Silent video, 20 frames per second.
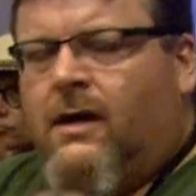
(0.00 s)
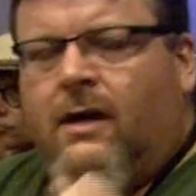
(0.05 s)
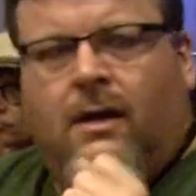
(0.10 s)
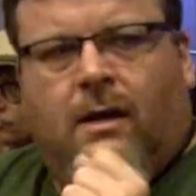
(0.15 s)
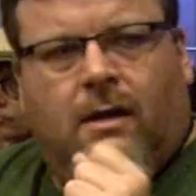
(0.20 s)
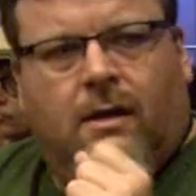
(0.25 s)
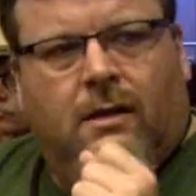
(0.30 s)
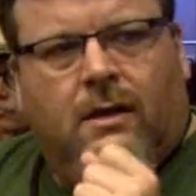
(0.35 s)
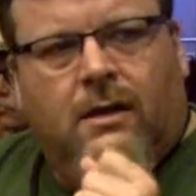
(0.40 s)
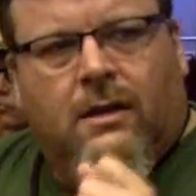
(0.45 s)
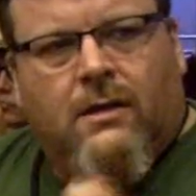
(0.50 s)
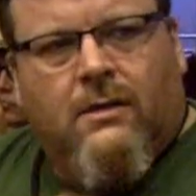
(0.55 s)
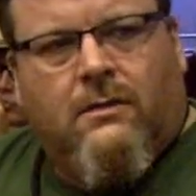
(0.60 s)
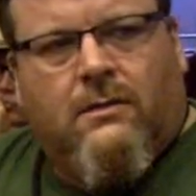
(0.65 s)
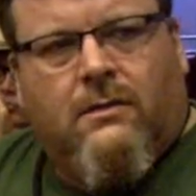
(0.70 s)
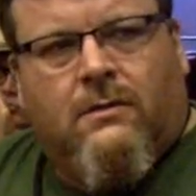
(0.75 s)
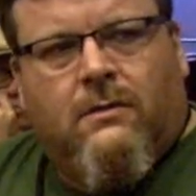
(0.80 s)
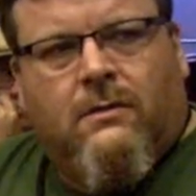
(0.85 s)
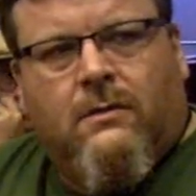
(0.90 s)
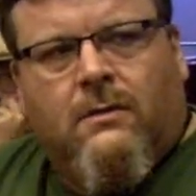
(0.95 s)
And
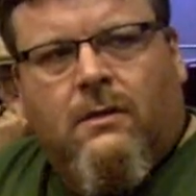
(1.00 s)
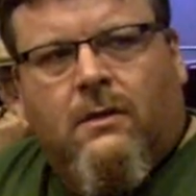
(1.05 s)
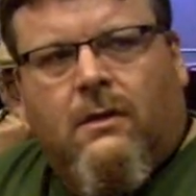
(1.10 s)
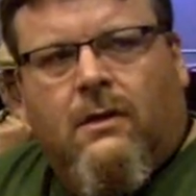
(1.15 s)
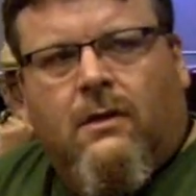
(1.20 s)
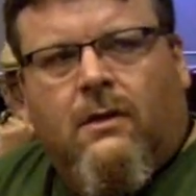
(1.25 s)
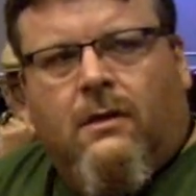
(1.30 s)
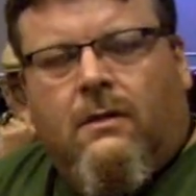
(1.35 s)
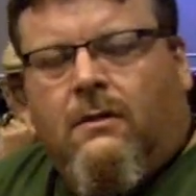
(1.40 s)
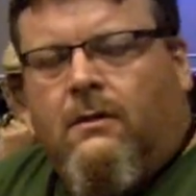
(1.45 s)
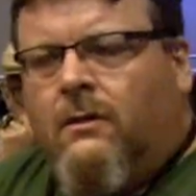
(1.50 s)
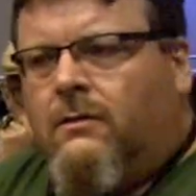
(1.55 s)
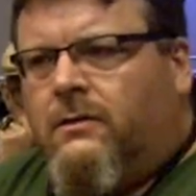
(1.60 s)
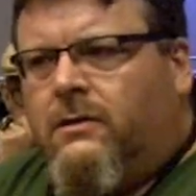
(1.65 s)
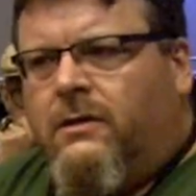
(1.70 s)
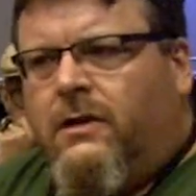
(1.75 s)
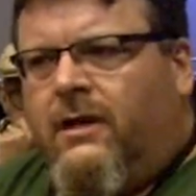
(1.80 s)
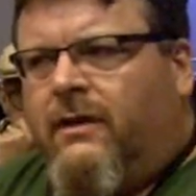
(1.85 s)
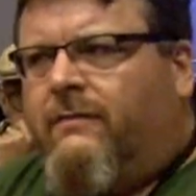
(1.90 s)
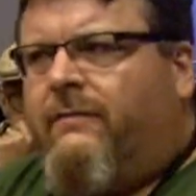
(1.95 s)
it, those
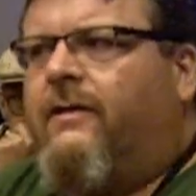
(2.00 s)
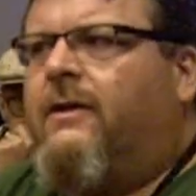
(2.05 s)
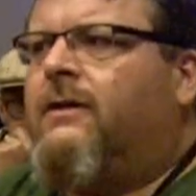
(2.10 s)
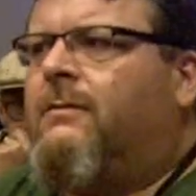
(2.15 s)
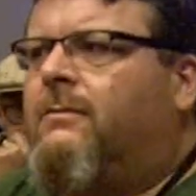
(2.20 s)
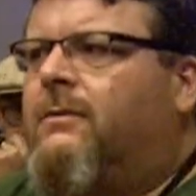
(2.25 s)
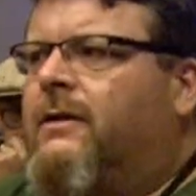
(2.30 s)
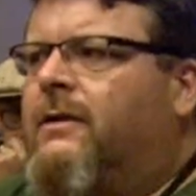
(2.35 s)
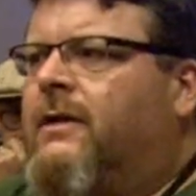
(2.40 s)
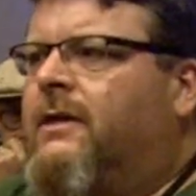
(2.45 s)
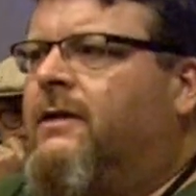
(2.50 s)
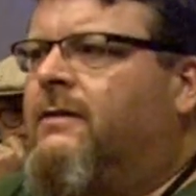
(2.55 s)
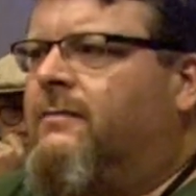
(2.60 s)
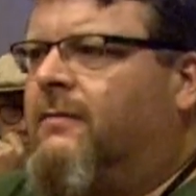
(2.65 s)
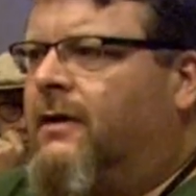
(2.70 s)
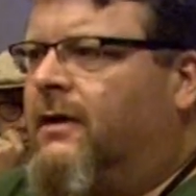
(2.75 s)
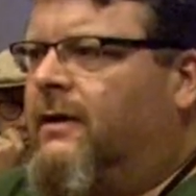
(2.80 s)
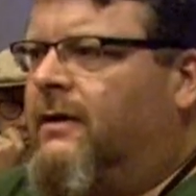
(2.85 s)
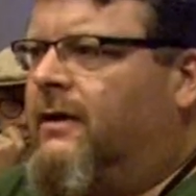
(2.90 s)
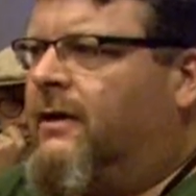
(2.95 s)
are not available
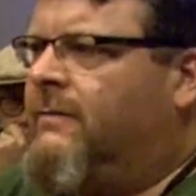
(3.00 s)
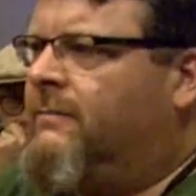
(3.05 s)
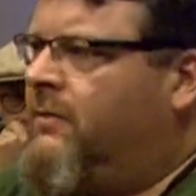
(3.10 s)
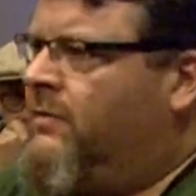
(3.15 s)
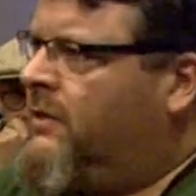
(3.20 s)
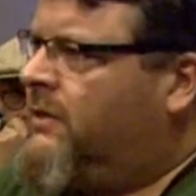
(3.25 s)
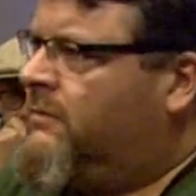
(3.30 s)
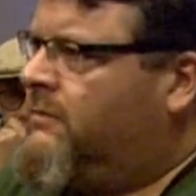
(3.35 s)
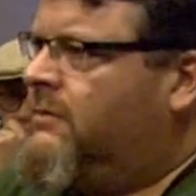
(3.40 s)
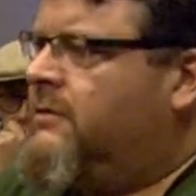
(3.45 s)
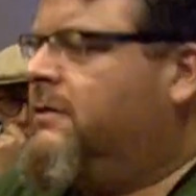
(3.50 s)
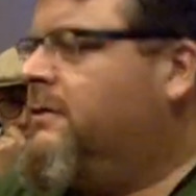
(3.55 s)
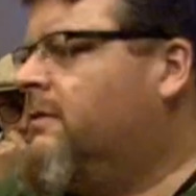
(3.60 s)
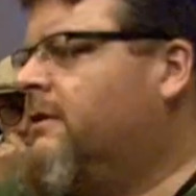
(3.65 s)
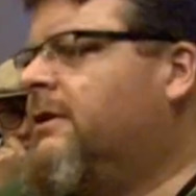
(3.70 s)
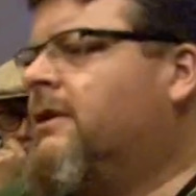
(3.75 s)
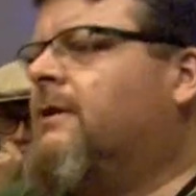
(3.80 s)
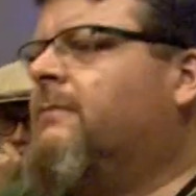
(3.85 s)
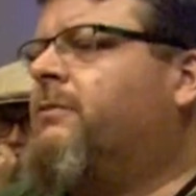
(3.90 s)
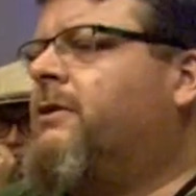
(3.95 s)
anywhere. MOS was the
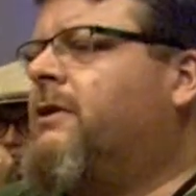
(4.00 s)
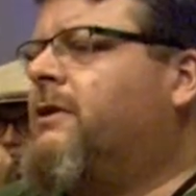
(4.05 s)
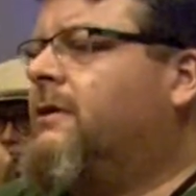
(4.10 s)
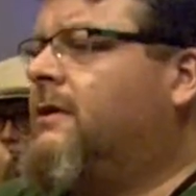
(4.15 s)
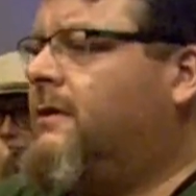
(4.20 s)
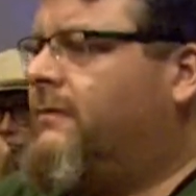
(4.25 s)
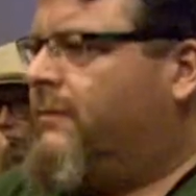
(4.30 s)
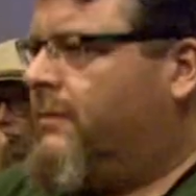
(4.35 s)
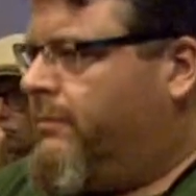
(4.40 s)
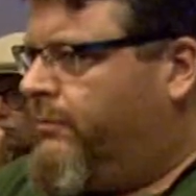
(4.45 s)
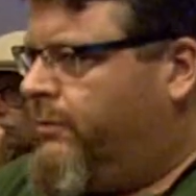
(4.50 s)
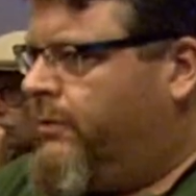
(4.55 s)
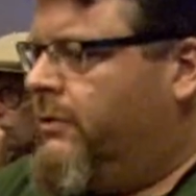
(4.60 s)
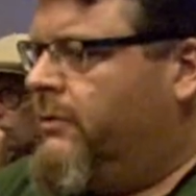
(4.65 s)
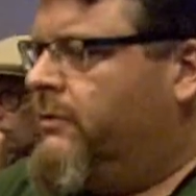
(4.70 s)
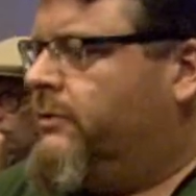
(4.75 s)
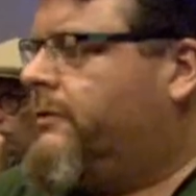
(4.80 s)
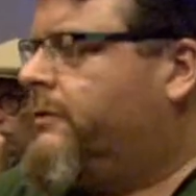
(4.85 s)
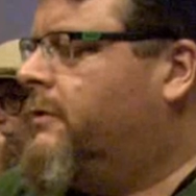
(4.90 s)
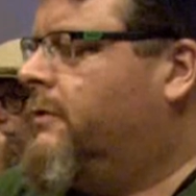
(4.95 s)
only company that ever
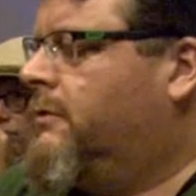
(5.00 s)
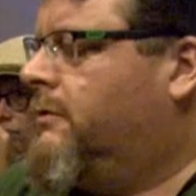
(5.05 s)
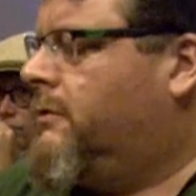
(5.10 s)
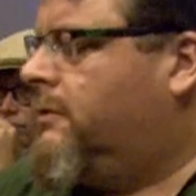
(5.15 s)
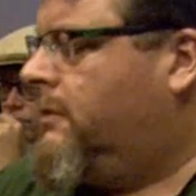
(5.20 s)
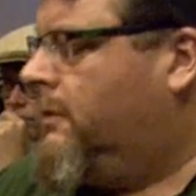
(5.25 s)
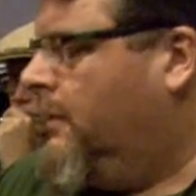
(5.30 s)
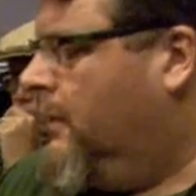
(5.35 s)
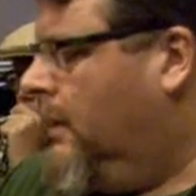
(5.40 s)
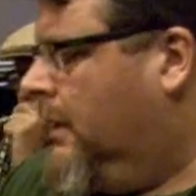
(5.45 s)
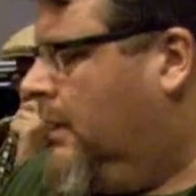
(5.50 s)
produced those.